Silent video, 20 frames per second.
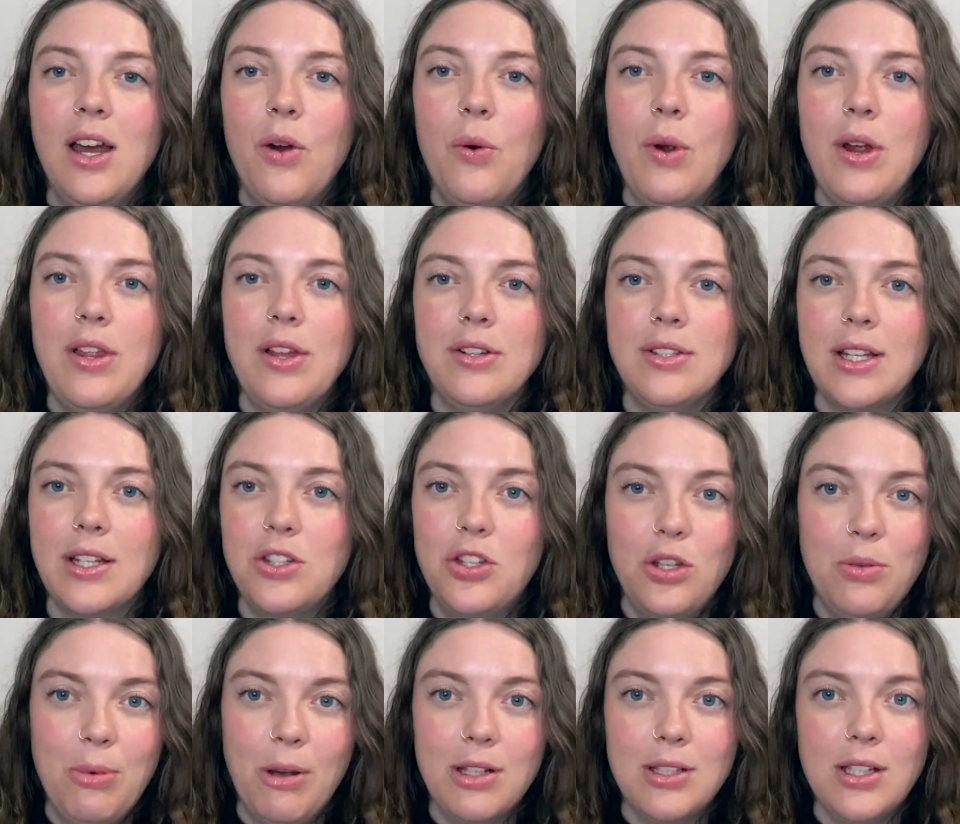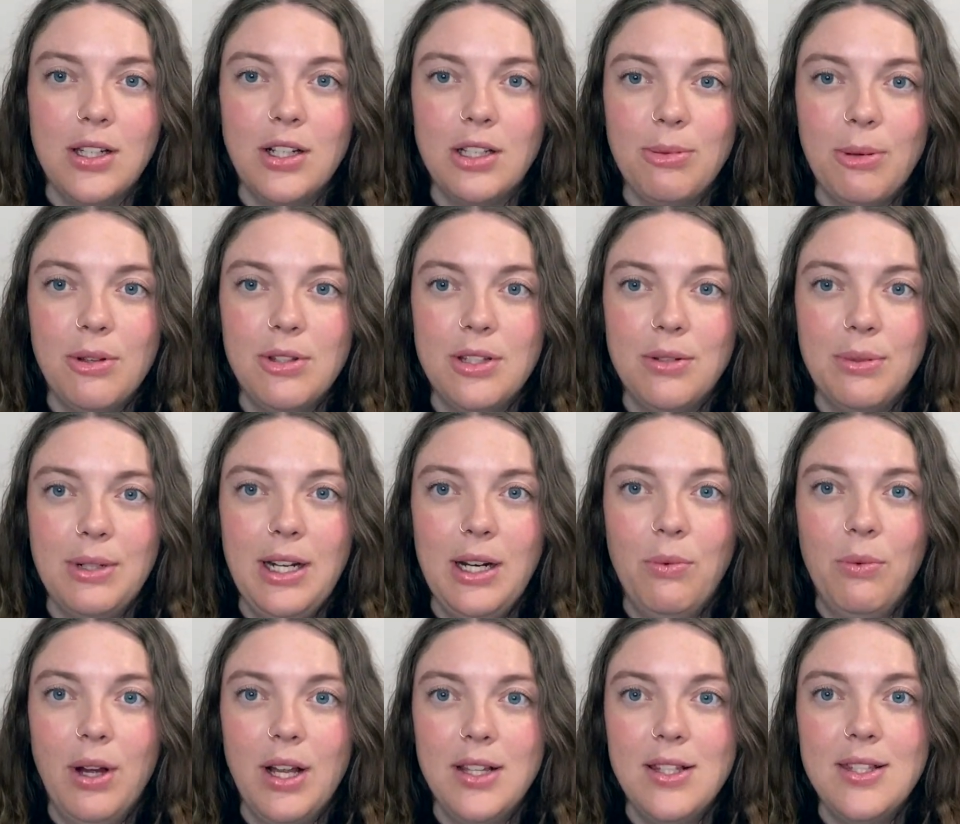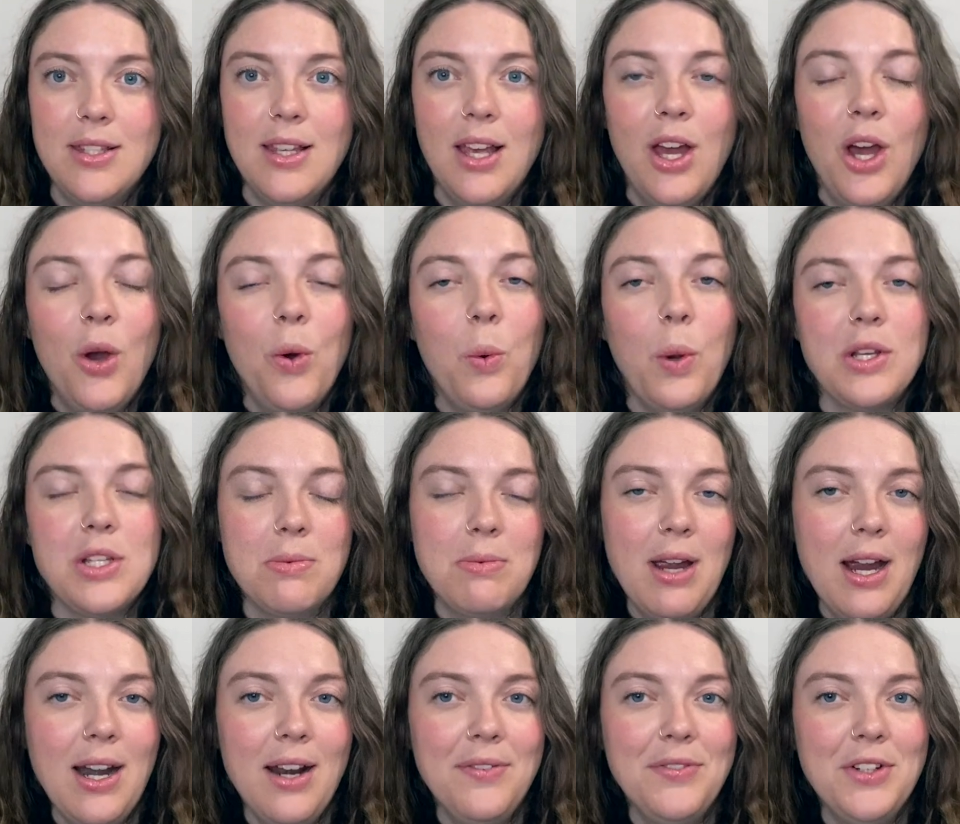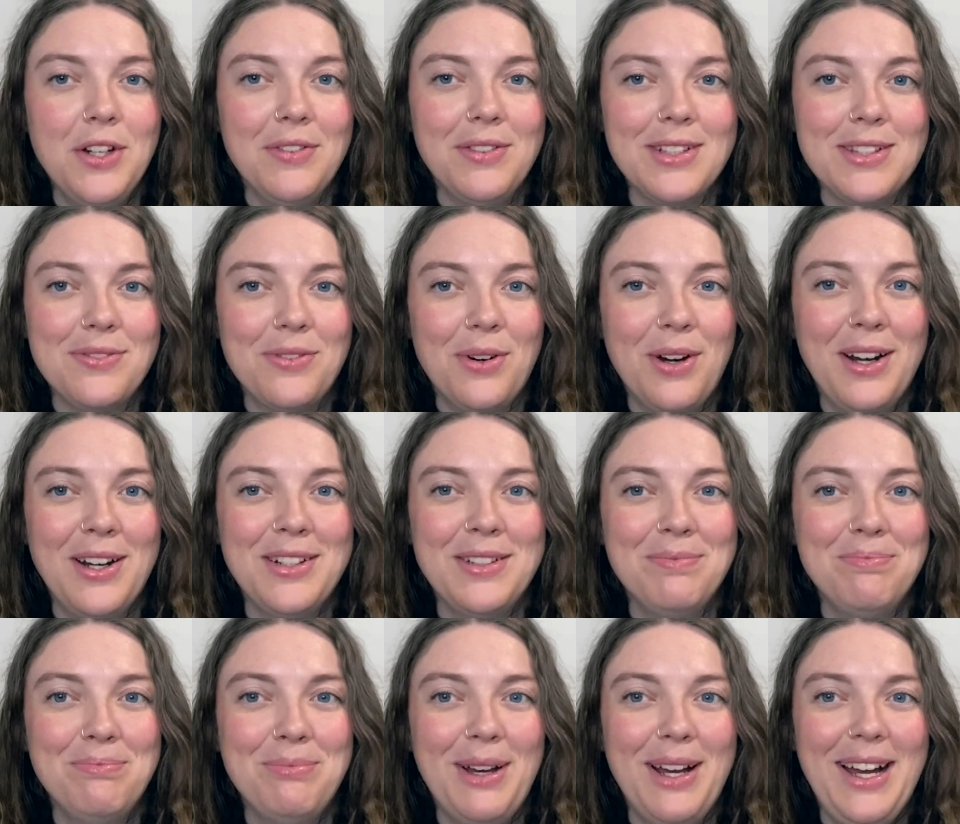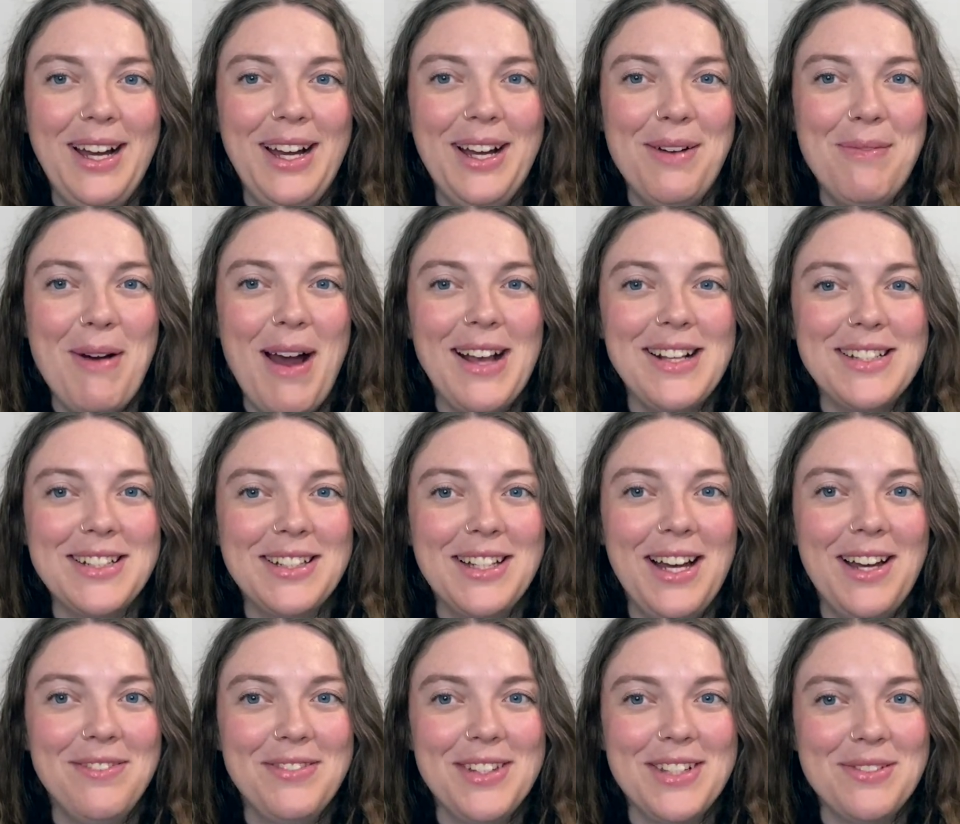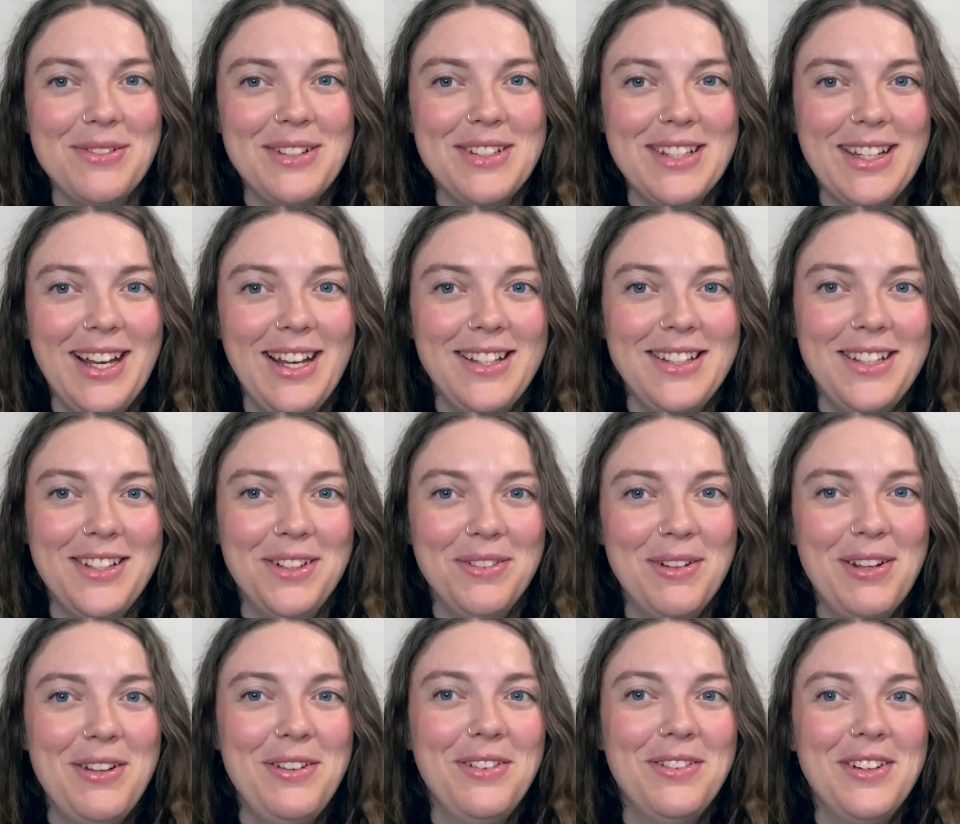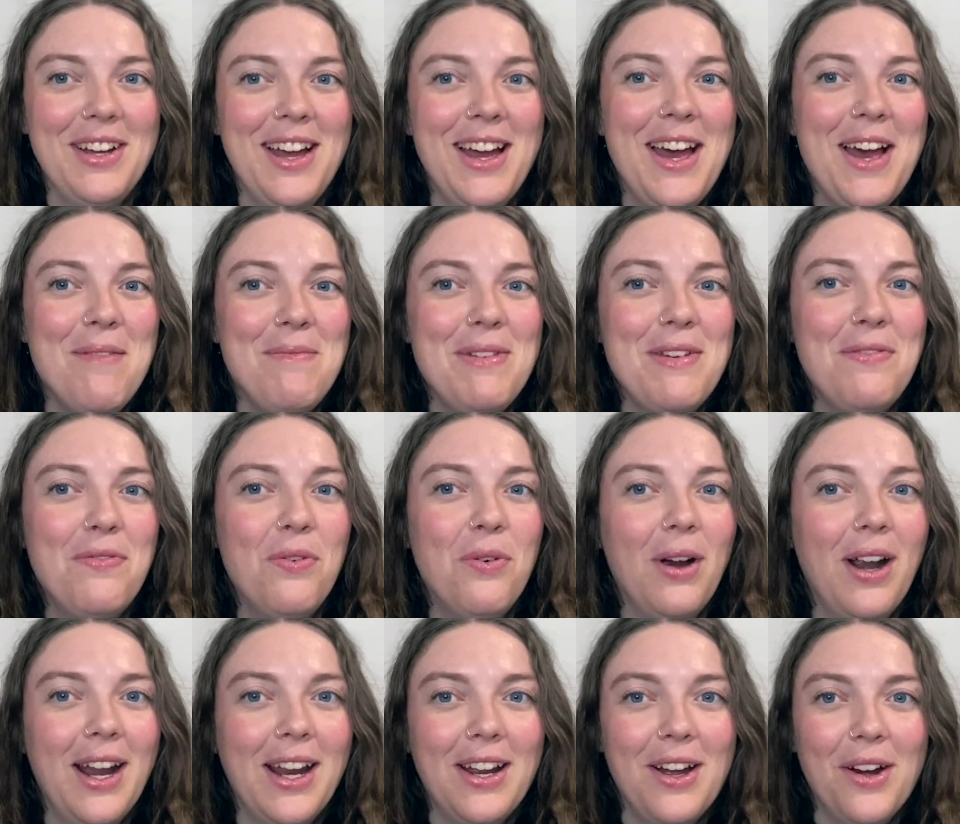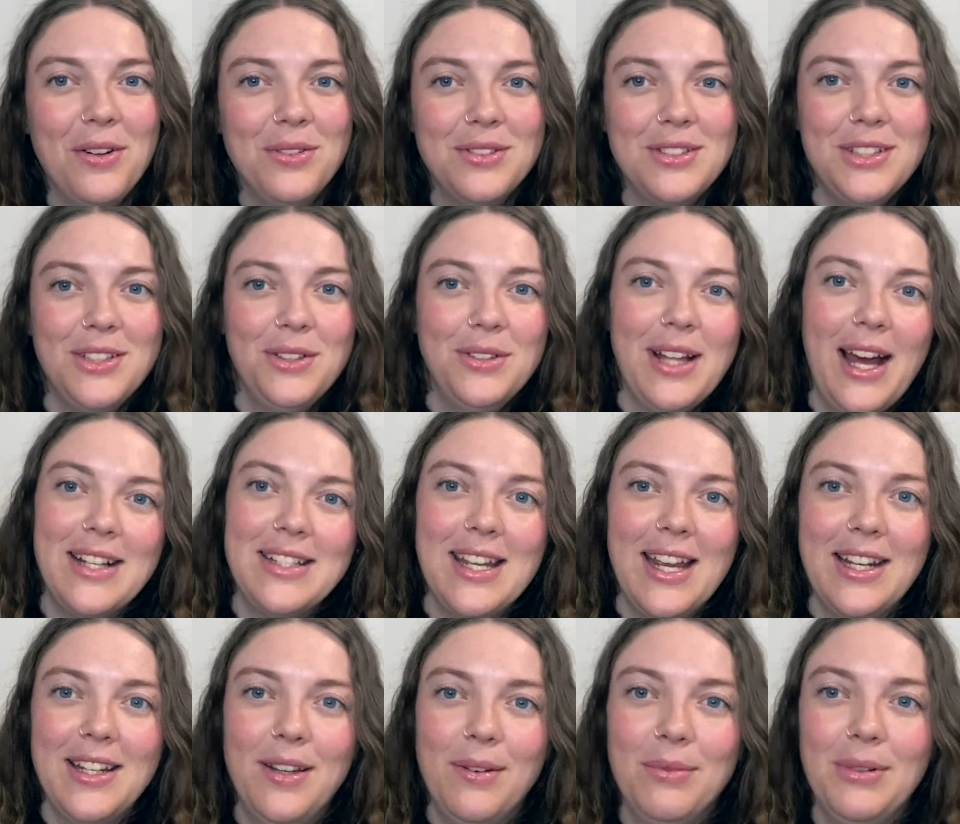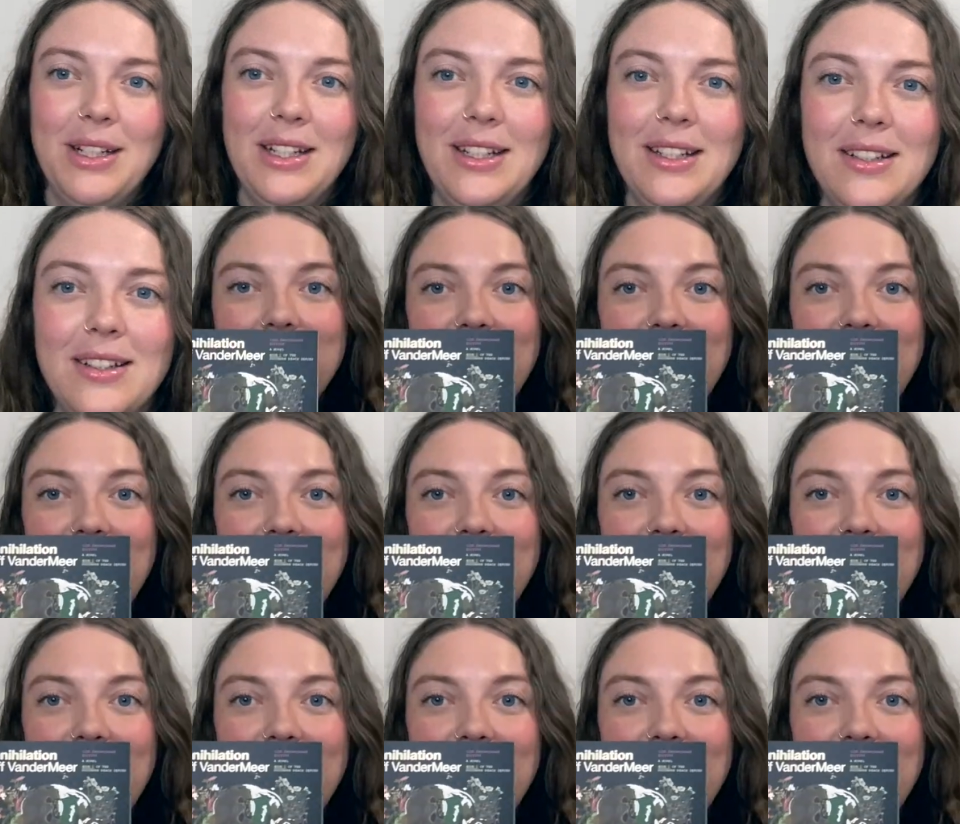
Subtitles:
where there's like 2 books that you're supposed to read at once, which I'm kind of nervous for, but I still have this one to get to before I go to that tandem read.